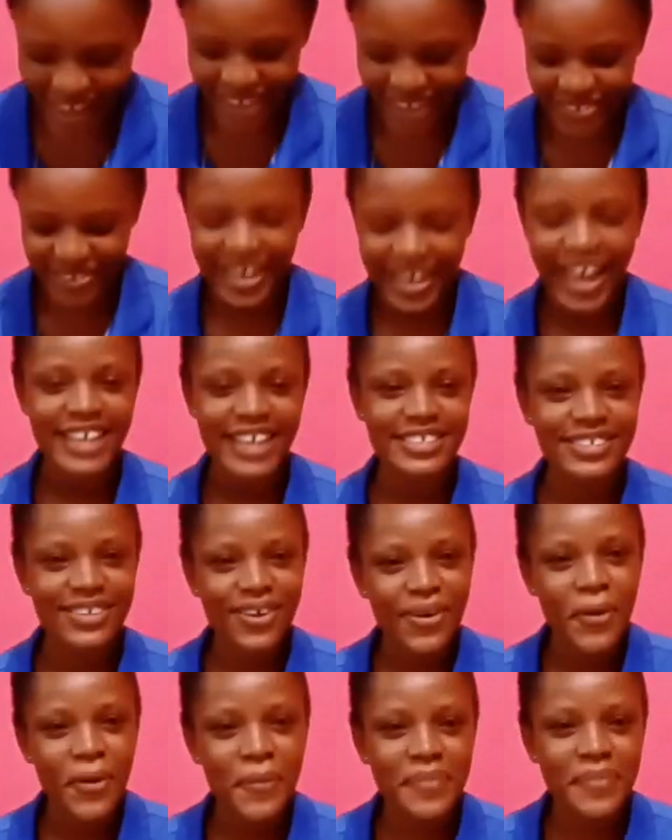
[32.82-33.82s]
So guys,
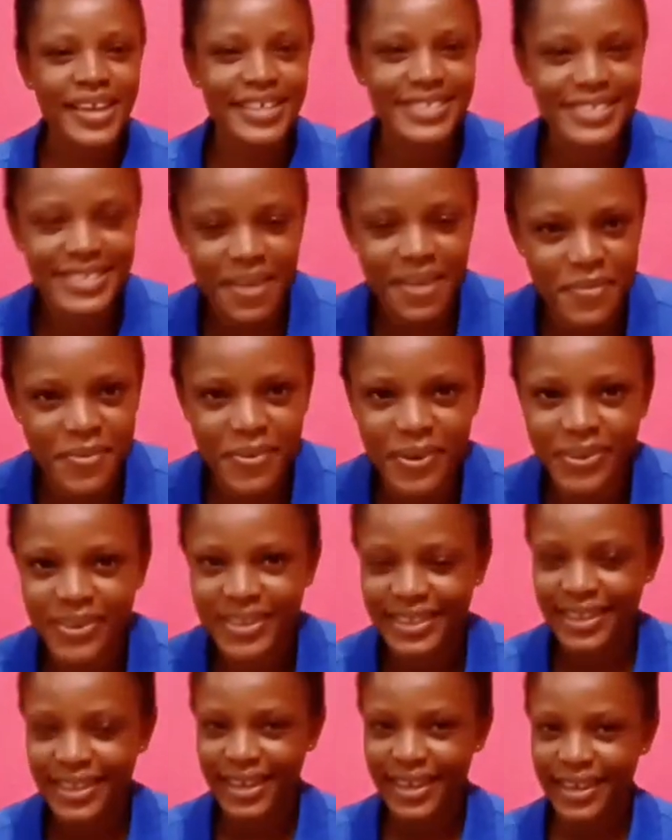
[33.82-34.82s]
comment, tell me what
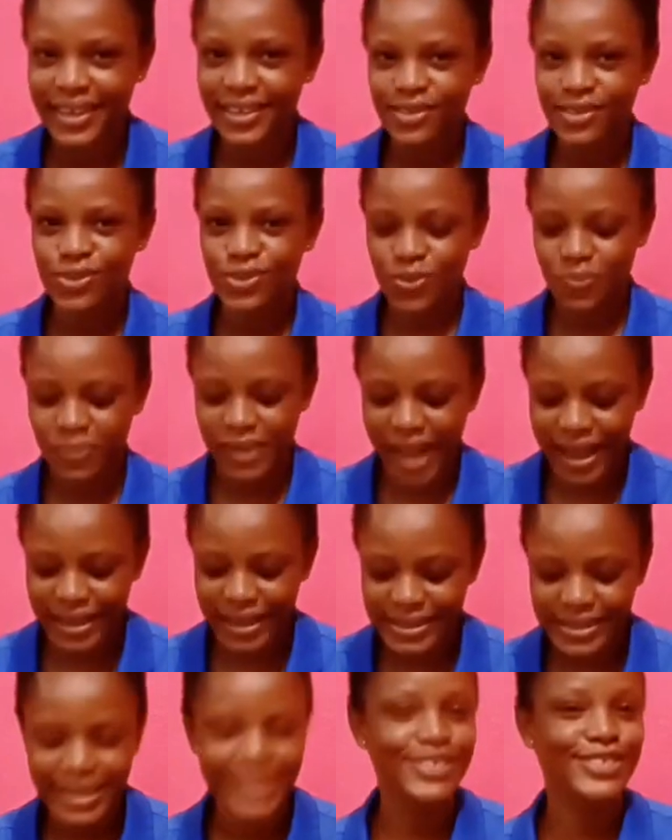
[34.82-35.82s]
you think YouTube Black
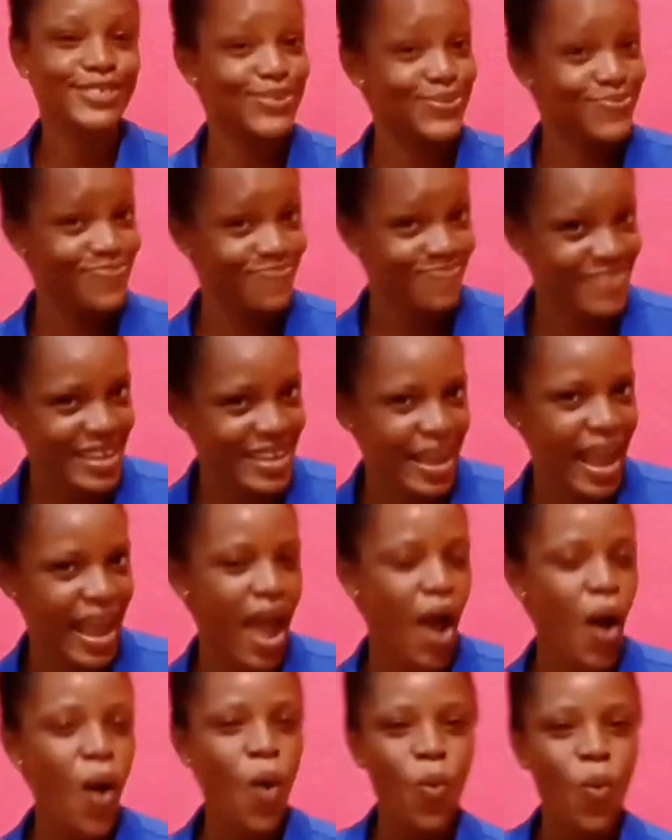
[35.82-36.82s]
sent to me.
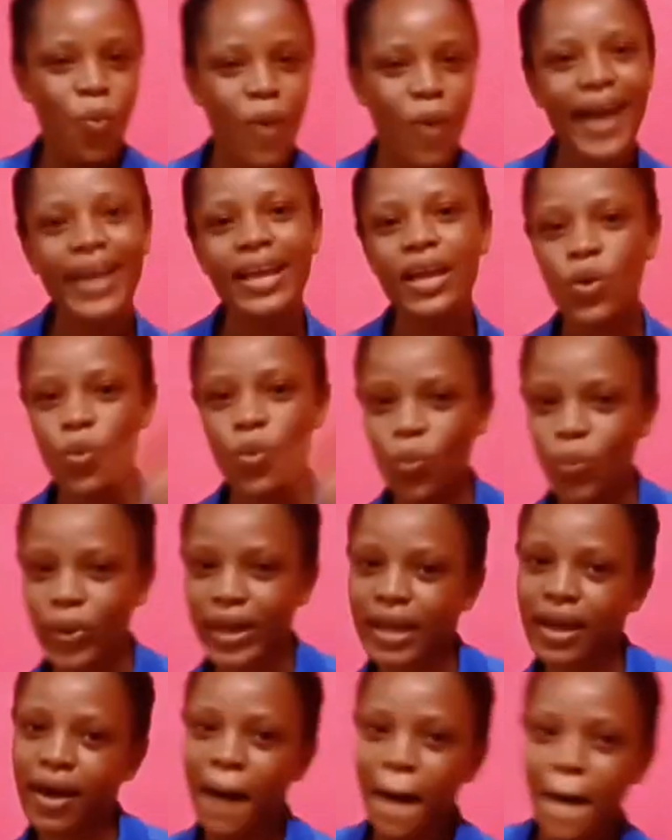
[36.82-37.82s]
Why we
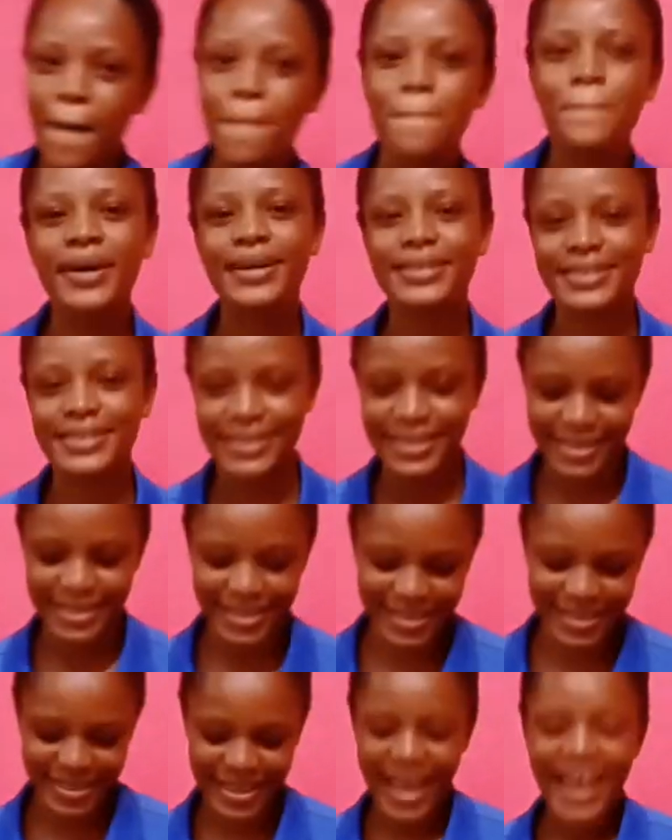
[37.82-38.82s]
unbox this?
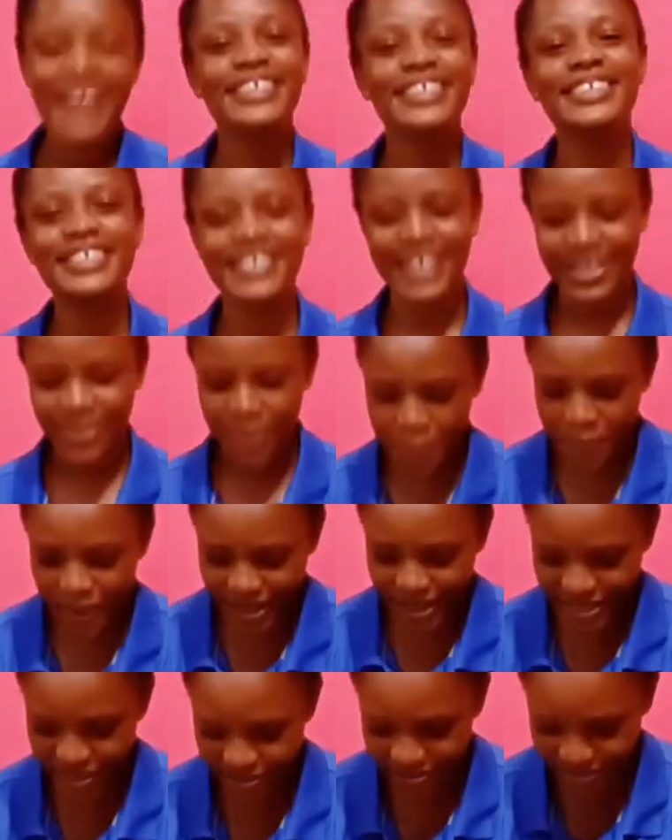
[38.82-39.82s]
This is an
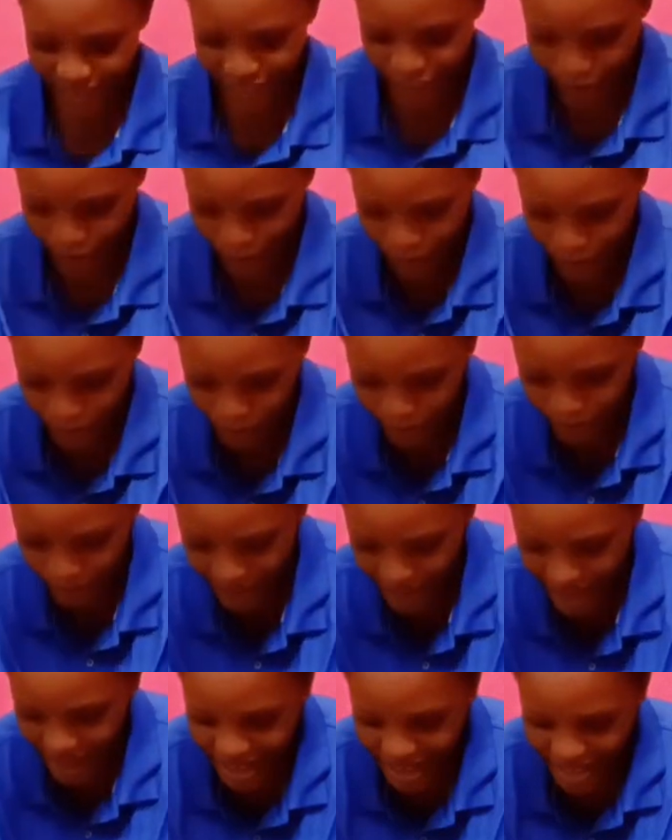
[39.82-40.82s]
unboxing video.
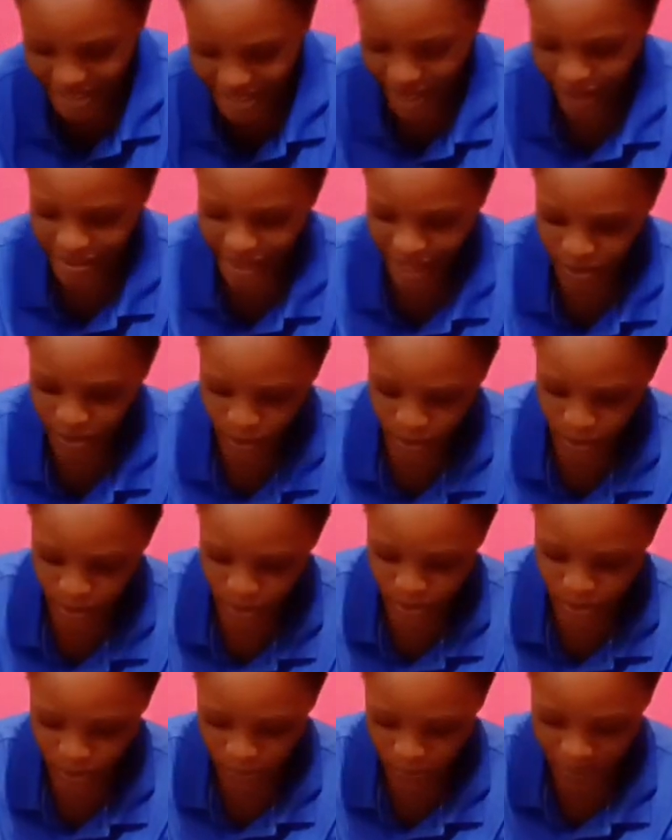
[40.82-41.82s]
Shout out to
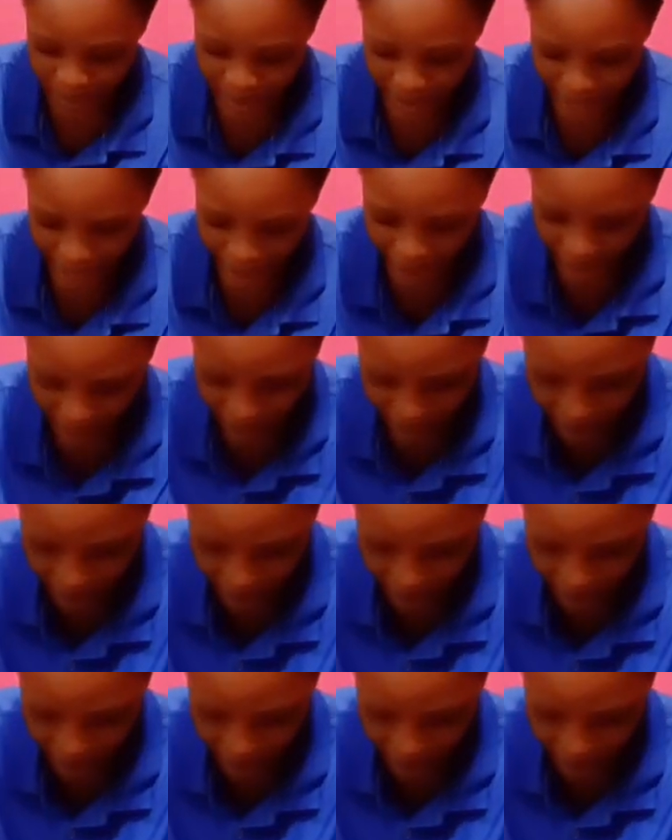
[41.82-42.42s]
YouTube Black.